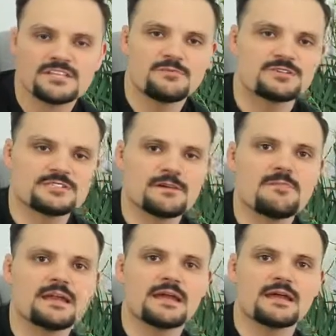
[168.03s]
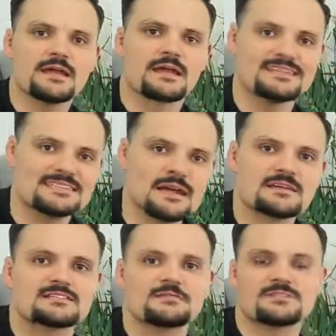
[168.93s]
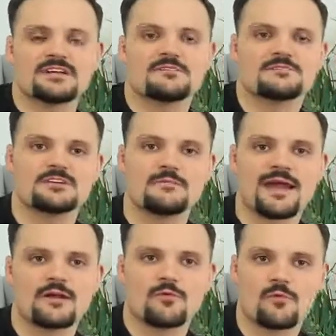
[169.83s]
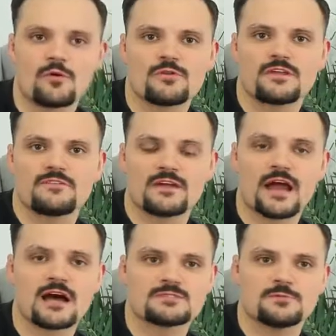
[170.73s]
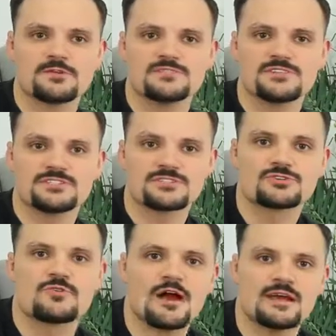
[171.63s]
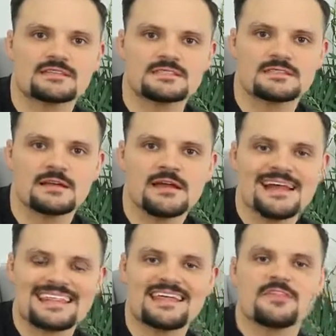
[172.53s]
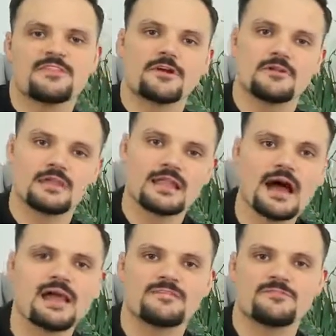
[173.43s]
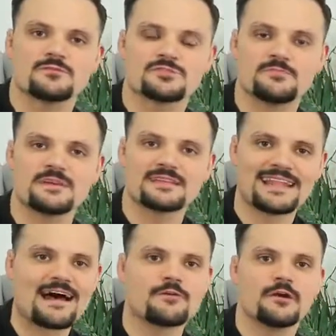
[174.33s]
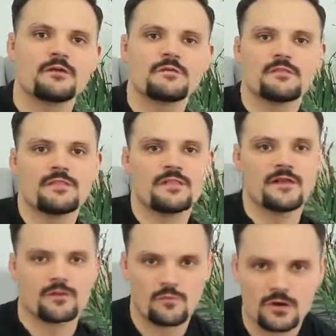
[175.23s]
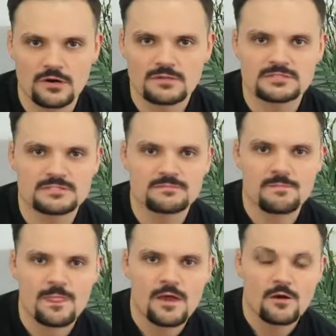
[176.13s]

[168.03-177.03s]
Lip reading: You see, when somebody conducts themselves in a manner worthy of the gospel of Jesus Christ, then their life will speak louder than their words.